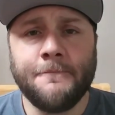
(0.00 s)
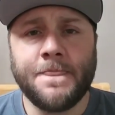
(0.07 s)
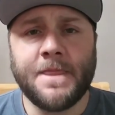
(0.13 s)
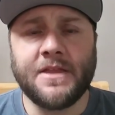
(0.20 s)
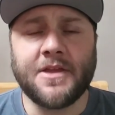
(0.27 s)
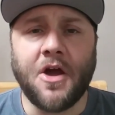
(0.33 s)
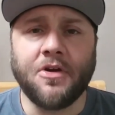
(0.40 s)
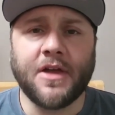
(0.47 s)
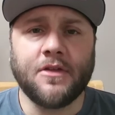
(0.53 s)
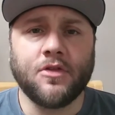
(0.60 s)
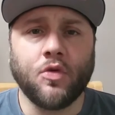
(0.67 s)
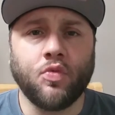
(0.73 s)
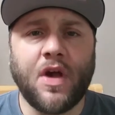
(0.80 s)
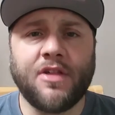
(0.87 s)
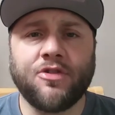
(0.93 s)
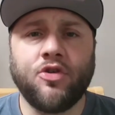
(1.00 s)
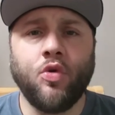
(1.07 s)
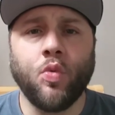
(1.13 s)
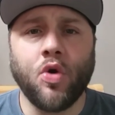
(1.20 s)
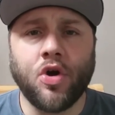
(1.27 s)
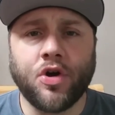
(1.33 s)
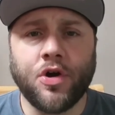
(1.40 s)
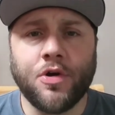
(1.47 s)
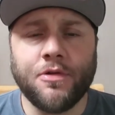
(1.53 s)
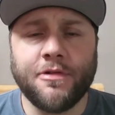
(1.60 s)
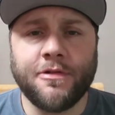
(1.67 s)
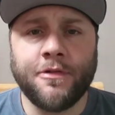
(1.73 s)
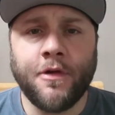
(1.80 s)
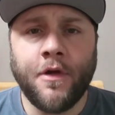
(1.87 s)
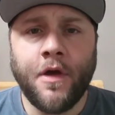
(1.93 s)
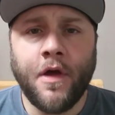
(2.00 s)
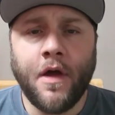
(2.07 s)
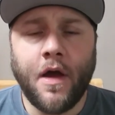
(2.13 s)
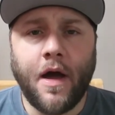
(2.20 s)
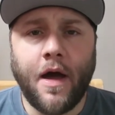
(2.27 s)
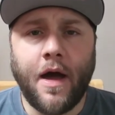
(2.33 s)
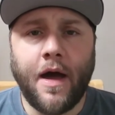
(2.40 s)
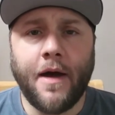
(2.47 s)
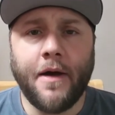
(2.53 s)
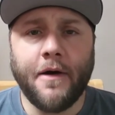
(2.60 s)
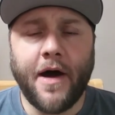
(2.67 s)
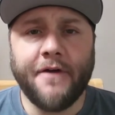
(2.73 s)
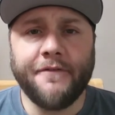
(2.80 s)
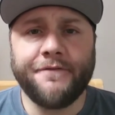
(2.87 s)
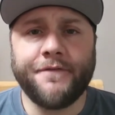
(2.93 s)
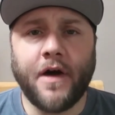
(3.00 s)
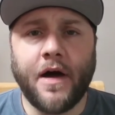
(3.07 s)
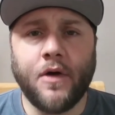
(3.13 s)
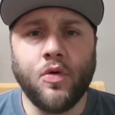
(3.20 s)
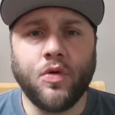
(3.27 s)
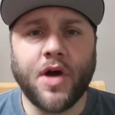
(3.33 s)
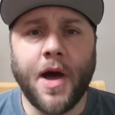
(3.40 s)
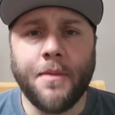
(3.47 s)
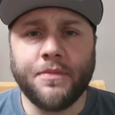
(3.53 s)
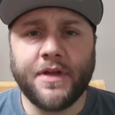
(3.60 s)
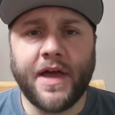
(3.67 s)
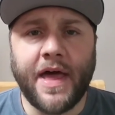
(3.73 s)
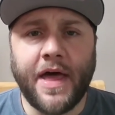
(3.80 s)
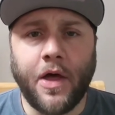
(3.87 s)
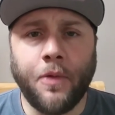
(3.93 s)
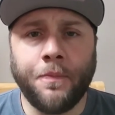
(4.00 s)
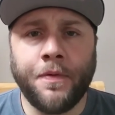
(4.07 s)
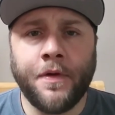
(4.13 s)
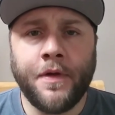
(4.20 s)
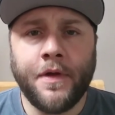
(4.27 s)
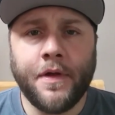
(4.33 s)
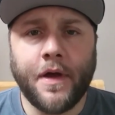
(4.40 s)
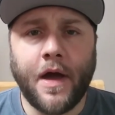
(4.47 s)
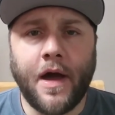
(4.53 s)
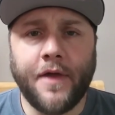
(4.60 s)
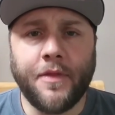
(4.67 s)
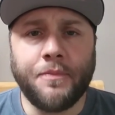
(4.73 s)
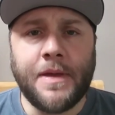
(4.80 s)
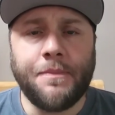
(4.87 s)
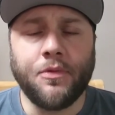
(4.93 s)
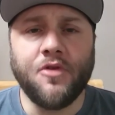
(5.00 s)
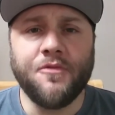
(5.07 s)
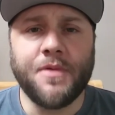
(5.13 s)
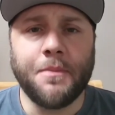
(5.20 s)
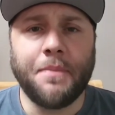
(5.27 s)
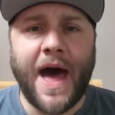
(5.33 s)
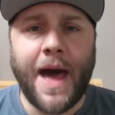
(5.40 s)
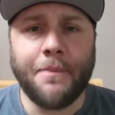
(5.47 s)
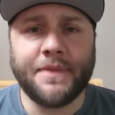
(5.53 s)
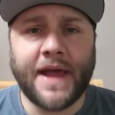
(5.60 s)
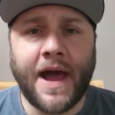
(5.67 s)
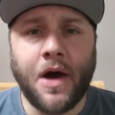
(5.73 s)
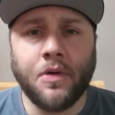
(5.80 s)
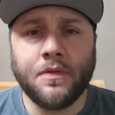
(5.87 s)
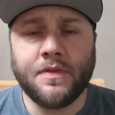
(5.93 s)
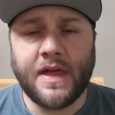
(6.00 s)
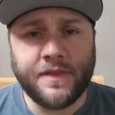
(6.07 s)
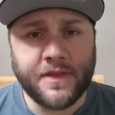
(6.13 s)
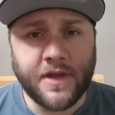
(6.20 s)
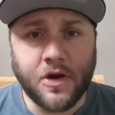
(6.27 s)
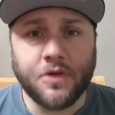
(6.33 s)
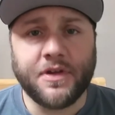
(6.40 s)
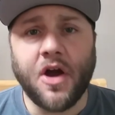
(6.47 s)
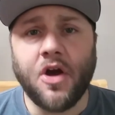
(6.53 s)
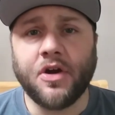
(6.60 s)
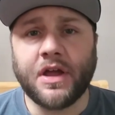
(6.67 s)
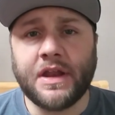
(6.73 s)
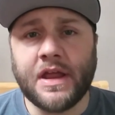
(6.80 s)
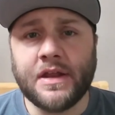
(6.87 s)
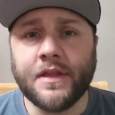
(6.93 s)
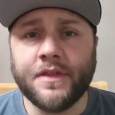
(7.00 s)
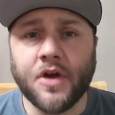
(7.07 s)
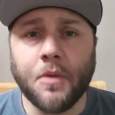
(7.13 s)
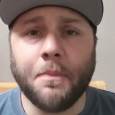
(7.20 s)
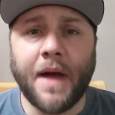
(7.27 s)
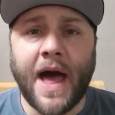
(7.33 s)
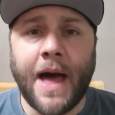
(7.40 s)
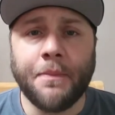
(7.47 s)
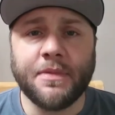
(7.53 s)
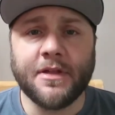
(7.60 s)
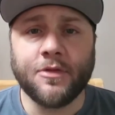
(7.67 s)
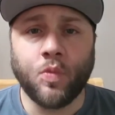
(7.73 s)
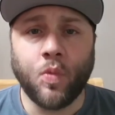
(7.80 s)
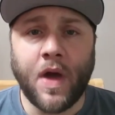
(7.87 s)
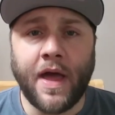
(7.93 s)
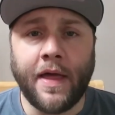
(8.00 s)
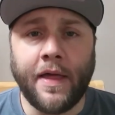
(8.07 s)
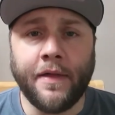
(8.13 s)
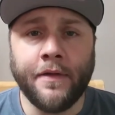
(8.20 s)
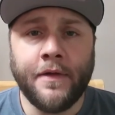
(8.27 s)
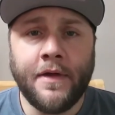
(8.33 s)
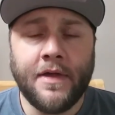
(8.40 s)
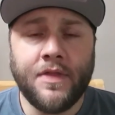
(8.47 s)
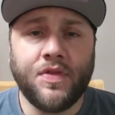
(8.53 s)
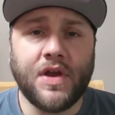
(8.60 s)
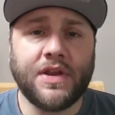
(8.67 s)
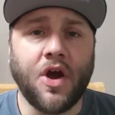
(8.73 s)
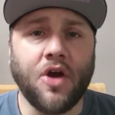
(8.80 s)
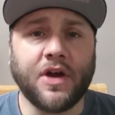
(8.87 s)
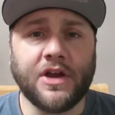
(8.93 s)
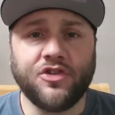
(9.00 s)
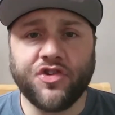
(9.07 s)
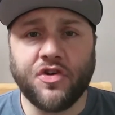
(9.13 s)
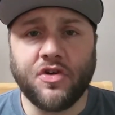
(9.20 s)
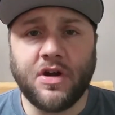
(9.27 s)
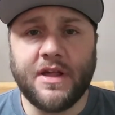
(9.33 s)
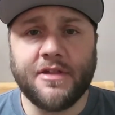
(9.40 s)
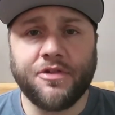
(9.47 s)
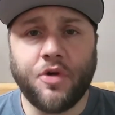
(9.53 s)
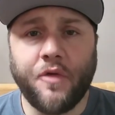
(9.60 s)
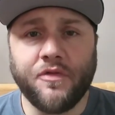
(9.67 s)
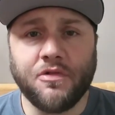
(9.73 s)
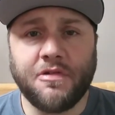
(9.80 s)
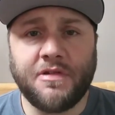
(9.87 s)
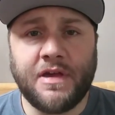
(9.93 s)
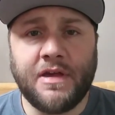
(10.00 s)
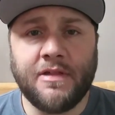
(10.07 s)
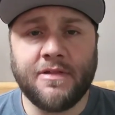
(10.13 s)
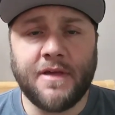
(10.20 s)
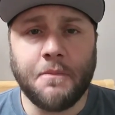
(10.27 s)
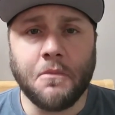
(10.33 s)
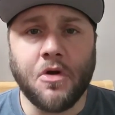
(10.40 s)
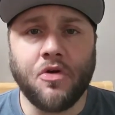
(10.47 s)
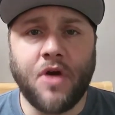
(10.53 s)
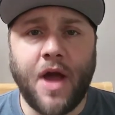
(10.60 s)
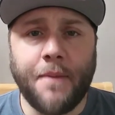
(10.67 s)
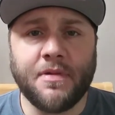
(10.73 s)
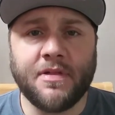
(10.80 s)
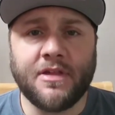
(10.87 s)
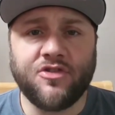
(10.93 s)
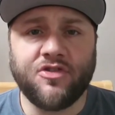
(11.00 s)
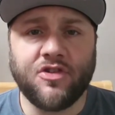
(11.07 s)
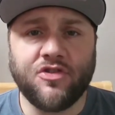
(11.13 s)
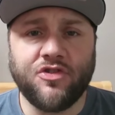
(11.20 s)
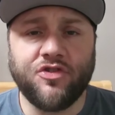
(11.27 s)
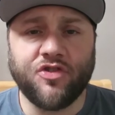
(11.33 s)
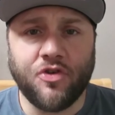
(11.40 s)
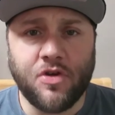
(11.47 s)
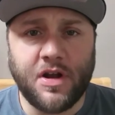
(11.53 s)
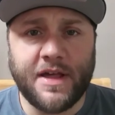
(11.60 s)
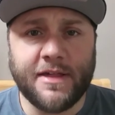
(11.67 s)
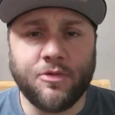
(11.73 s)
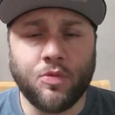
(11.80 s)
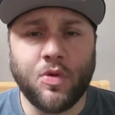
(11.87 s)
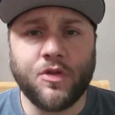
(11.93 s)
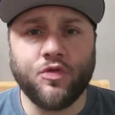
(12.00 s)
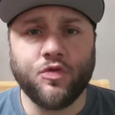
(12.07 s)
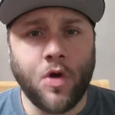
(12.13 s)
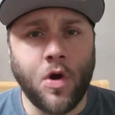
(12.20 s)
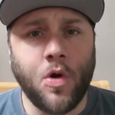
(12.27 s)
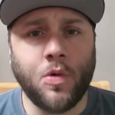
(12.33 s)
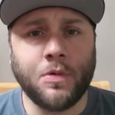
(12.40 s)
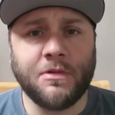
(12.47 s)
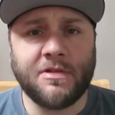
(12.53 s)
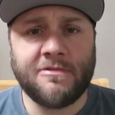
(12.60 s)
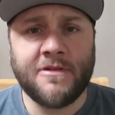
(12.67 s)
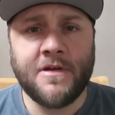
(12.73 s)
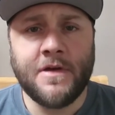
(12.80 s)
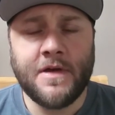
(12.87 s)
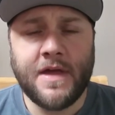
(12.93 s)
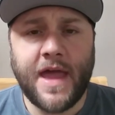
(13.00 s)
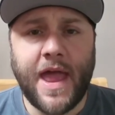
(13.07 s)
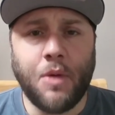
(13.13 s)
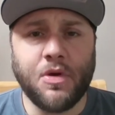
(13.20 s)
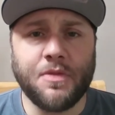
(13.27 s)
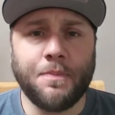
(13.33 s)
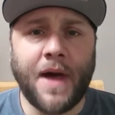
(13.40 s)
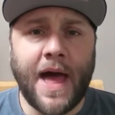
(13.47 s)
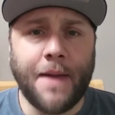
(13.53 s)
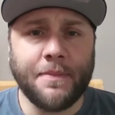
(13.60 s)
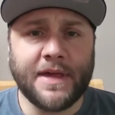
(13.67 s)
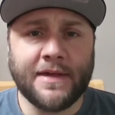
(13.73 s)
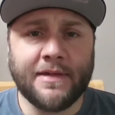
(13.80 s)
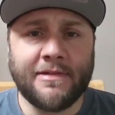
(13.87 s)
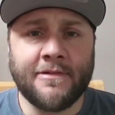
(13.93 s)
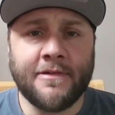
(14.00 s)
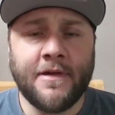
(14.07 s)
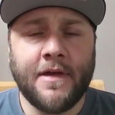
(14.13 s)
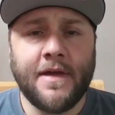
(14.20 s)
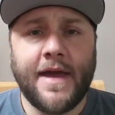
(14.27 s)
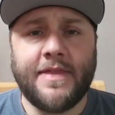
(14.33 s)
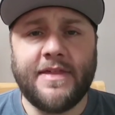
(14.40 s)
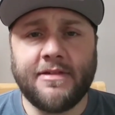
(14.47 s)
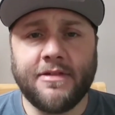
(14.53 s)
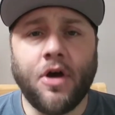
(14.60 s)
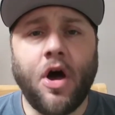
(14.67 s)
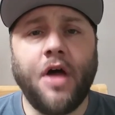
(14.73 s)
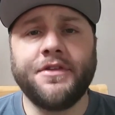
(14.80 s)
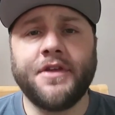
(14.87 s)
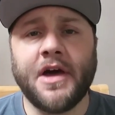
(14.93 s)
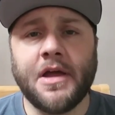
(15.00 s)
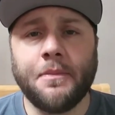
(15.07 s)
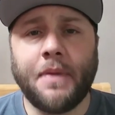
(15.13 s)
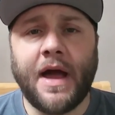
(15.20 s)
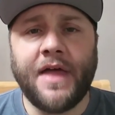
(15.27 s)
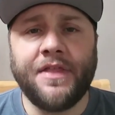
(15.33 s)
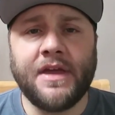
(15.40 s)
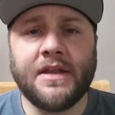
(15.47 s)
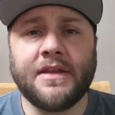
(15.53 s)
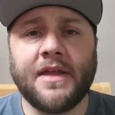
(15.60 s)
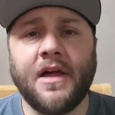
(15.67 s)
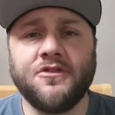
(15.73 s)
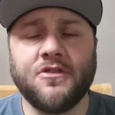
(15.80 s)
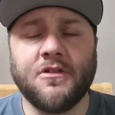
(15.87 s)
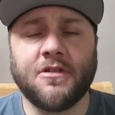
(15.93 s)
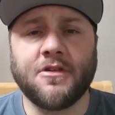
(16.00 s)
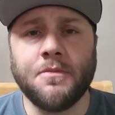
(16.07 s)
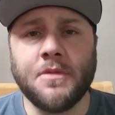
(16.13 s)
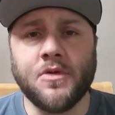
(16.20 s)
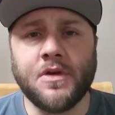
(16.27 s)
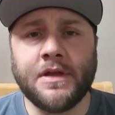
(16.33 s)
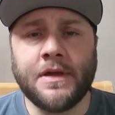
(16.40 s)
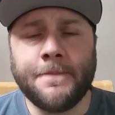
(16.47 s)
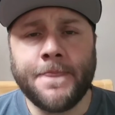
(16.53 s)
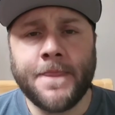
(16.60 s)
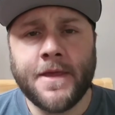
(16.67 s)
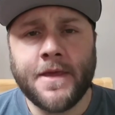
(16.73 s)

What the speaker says: They target the rescue workers who come to help the people who've been bombed out. Then they're targeted and they're bombed as well. They target journalists overseas. They murder opposition journalists with drones and with bombings. And this is all done by the intelligence community.